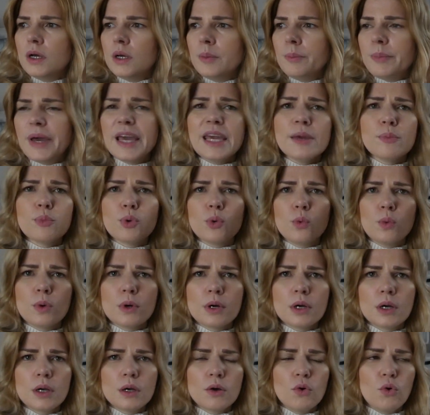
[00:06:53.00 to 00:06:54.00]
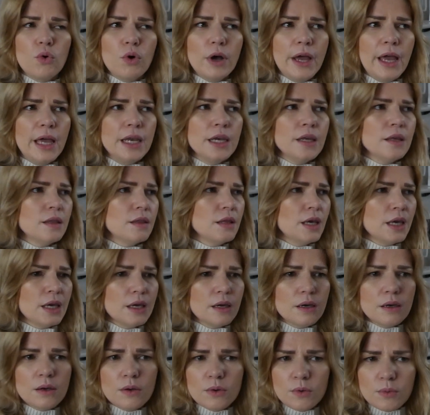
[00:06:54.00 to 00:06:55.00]
paperwork or
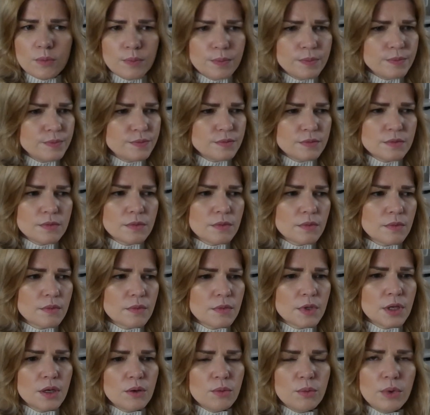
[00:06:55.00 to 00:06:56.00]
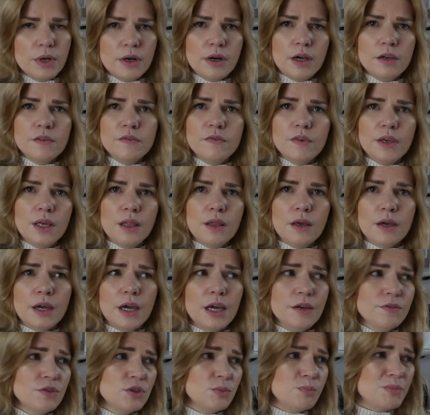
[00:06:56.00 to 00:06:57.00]
anything where I feel like I
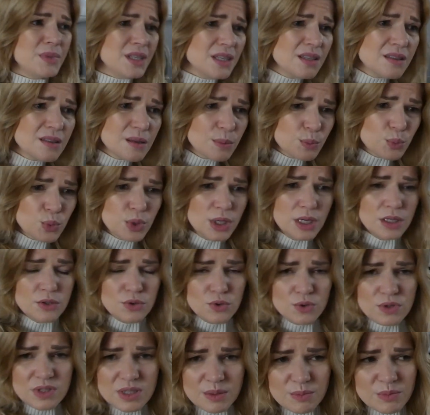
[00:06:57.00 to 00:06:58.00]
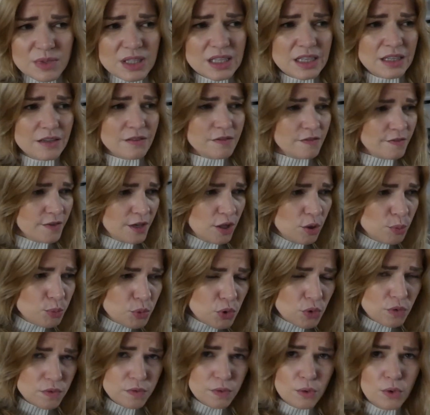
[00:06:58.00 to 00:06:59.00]
have to be somewhere, do something, fill
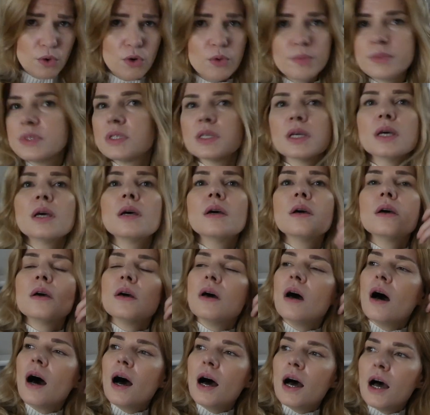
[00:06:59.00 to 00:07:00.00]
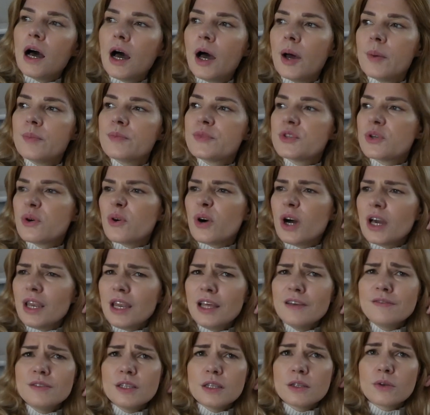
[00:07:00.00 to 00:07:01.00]
more forms. So I
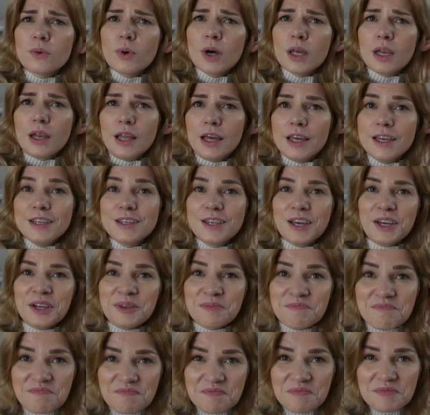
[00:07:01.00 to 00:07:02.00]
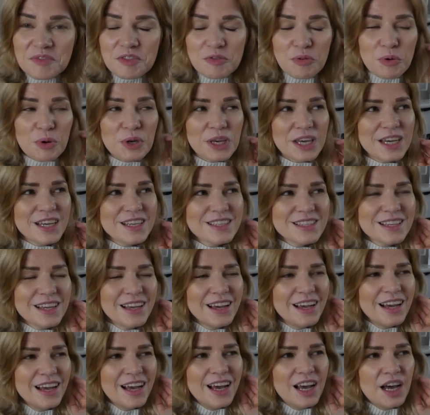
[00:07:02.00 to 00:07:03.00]
left it quite late, 4 years,
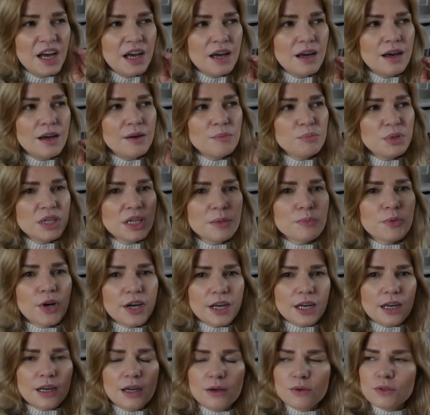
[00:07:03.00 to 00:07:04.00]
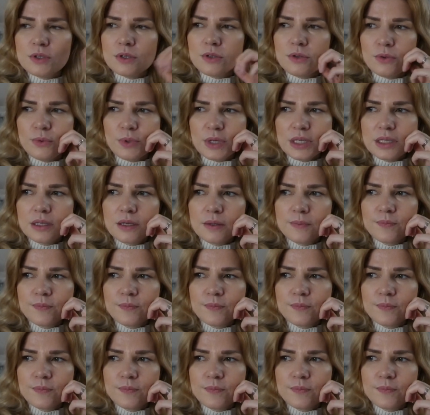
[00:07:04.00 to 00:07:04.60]
but I'm ready now to do it.